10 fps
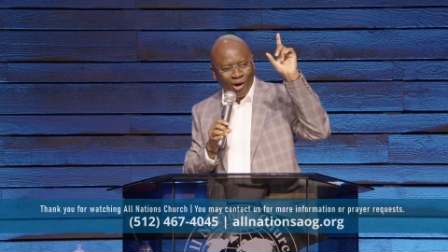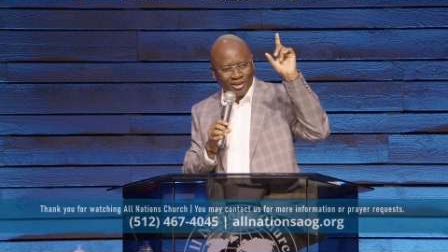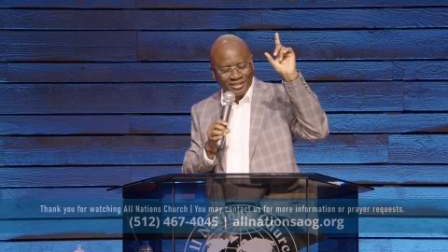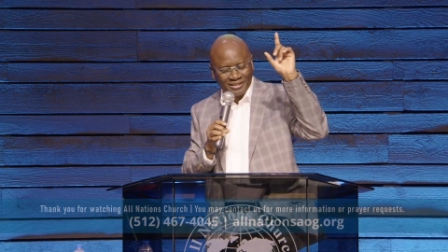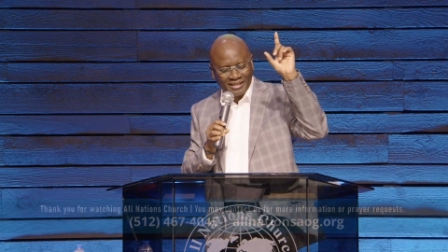
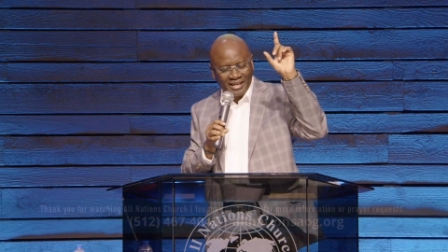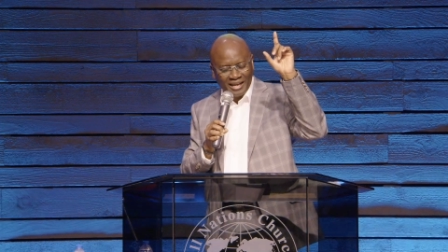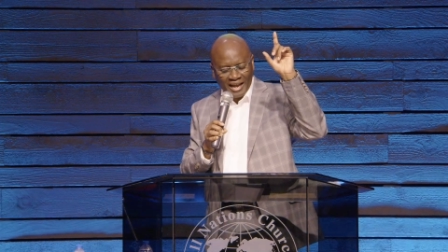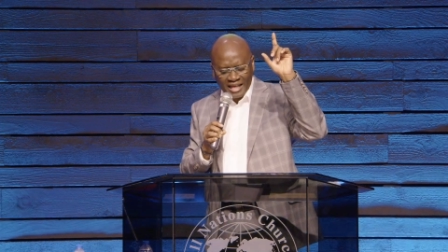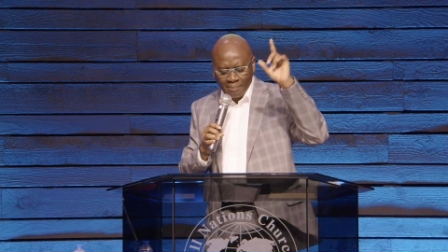God.
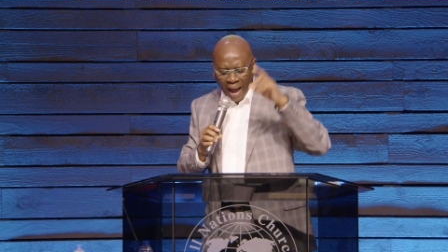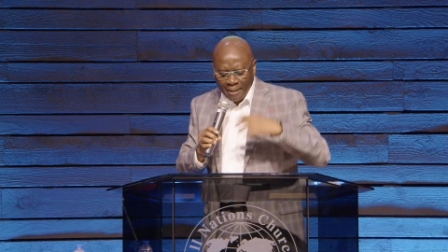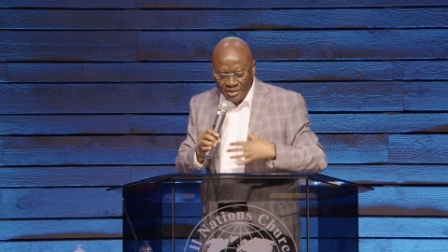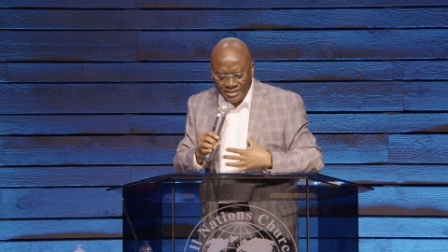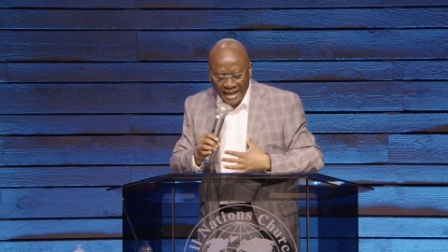And the
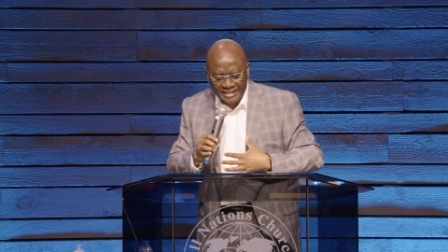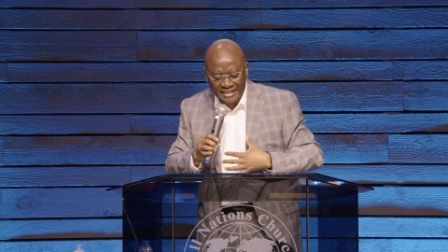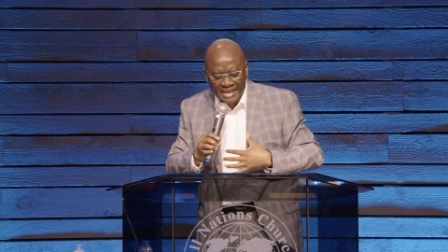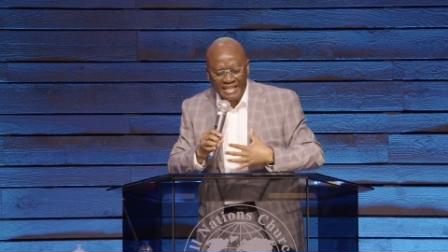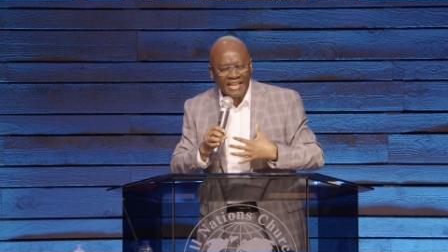Bible says
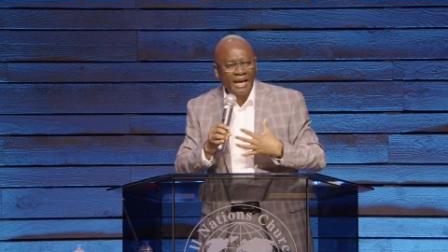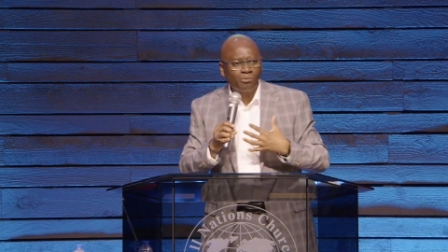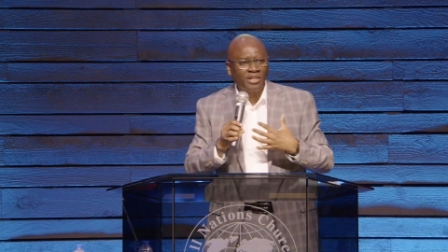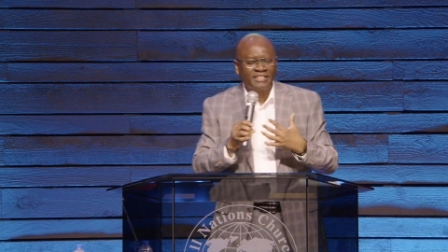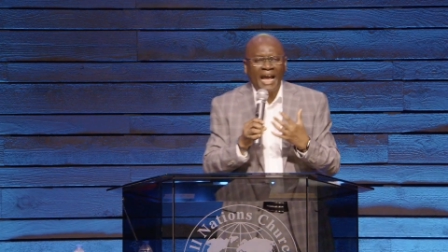
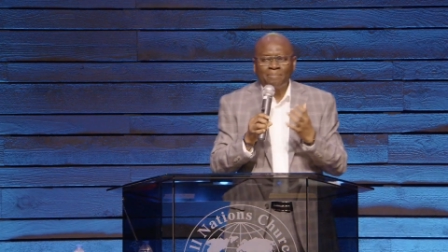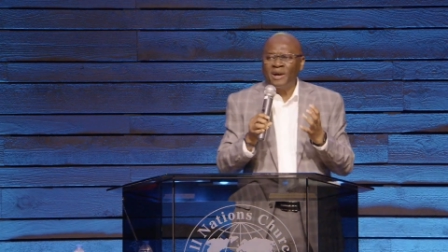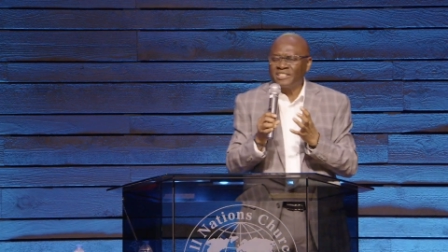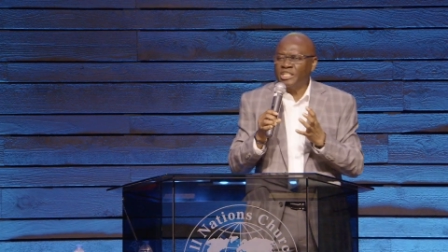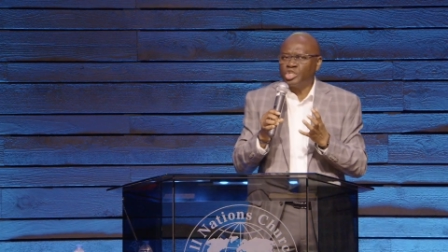Gideon was that
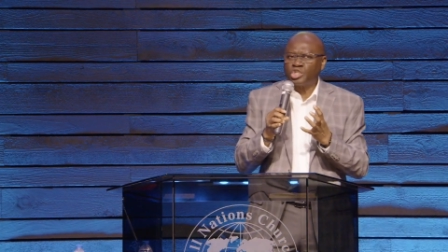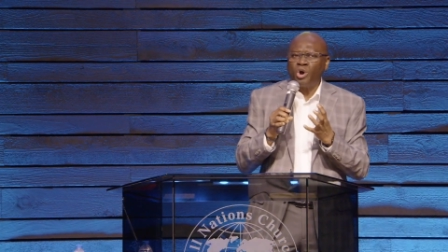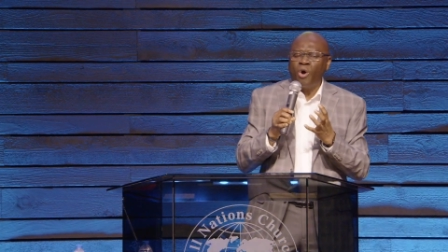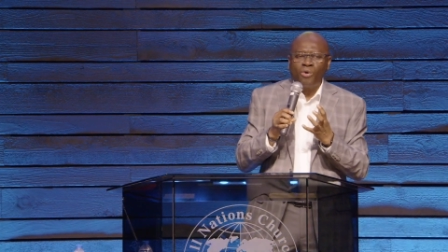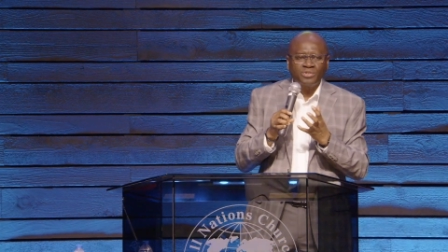person he
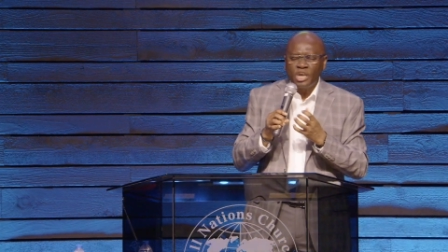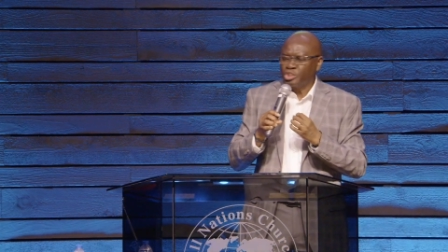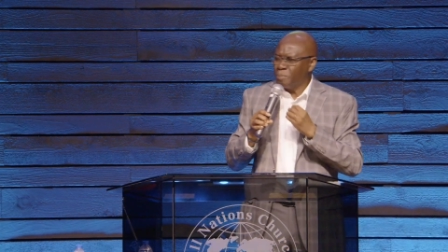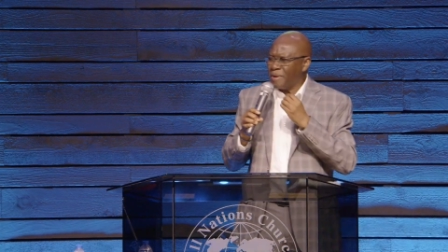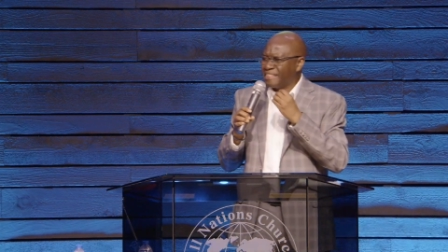chose
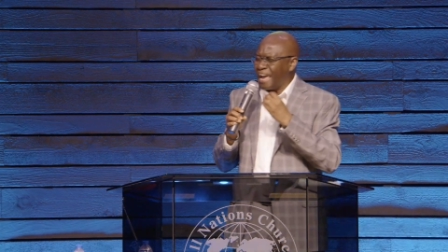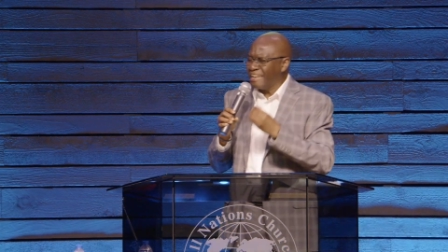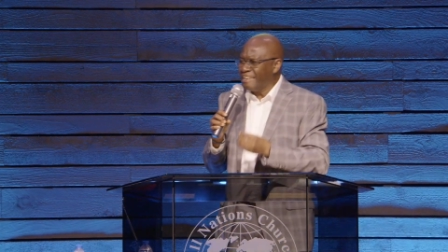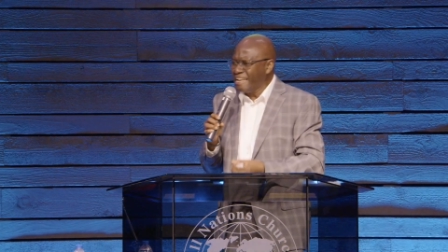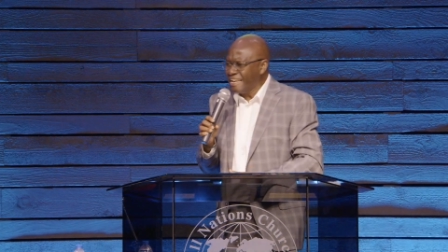to be
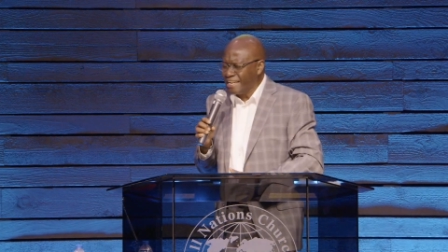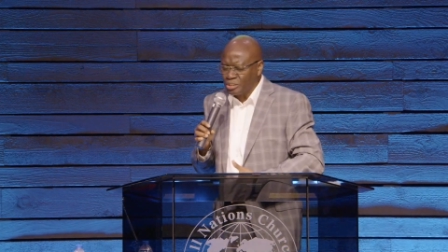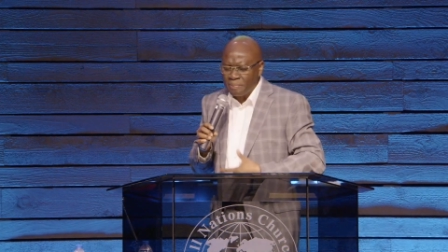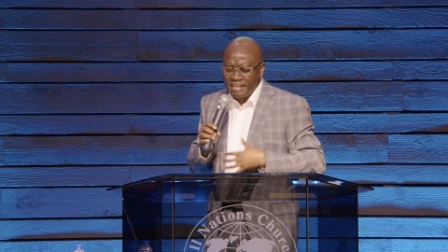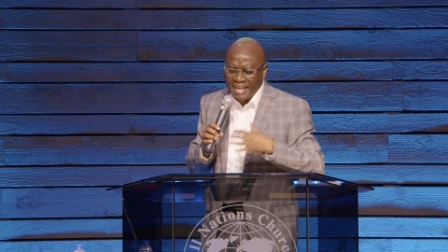that leader,
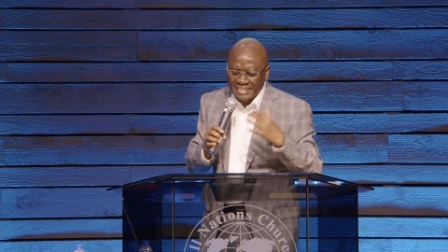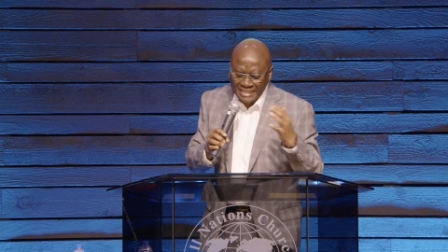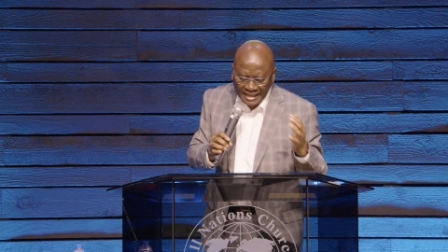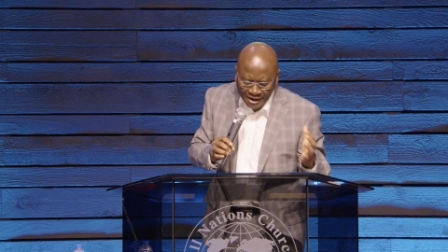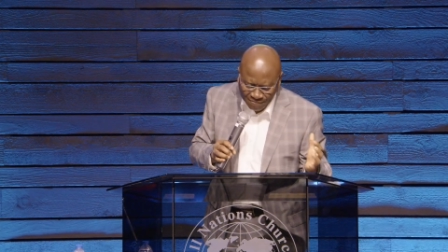to be that
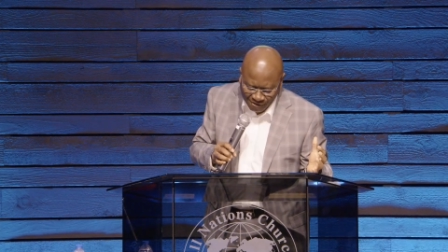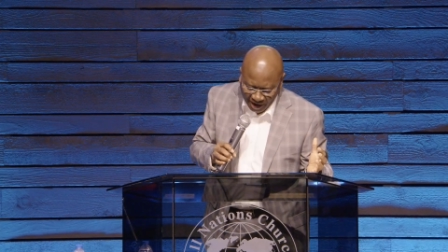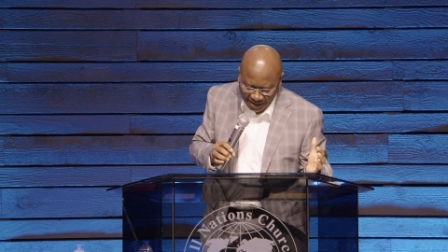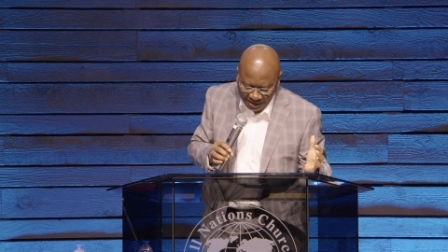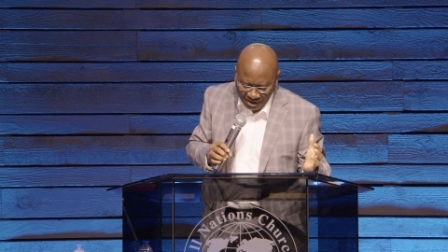
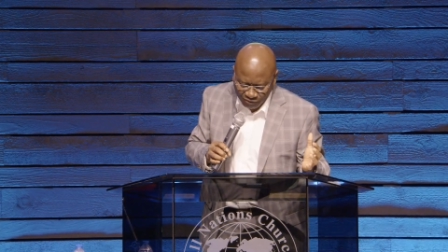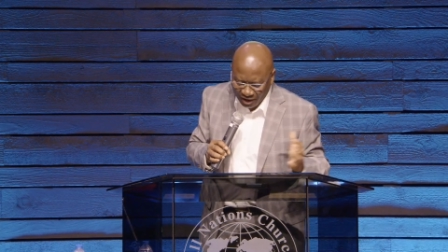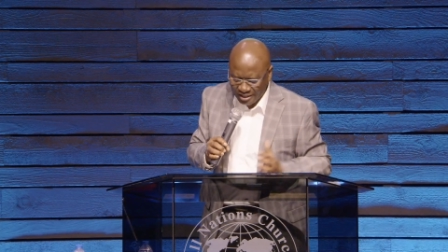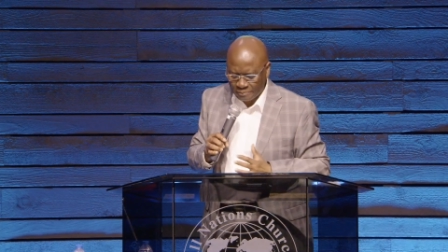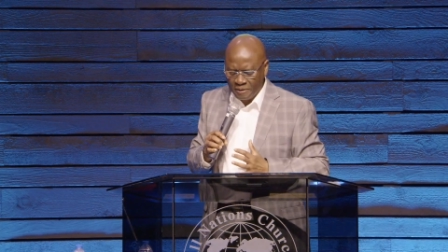deliverer
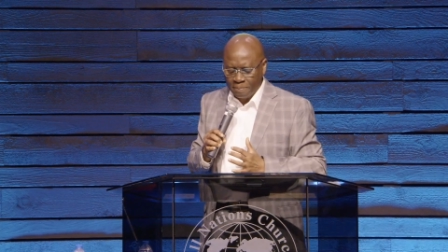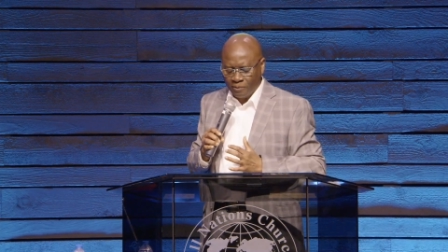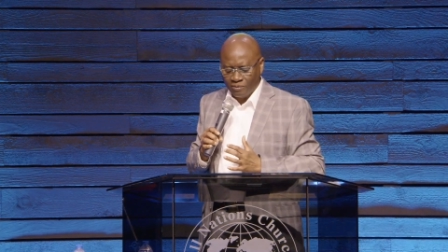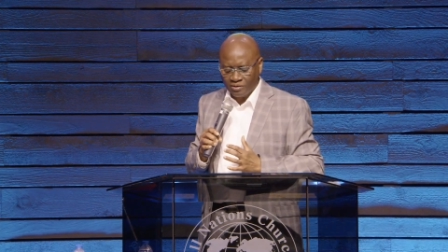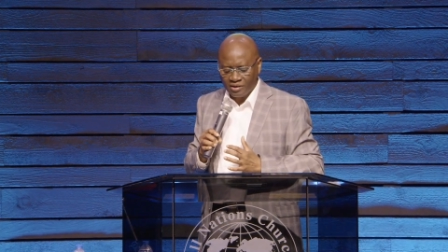for his
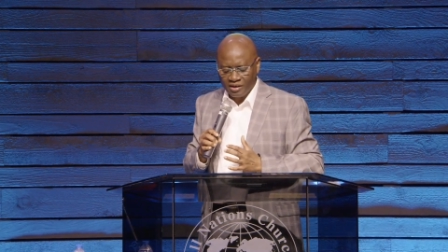people.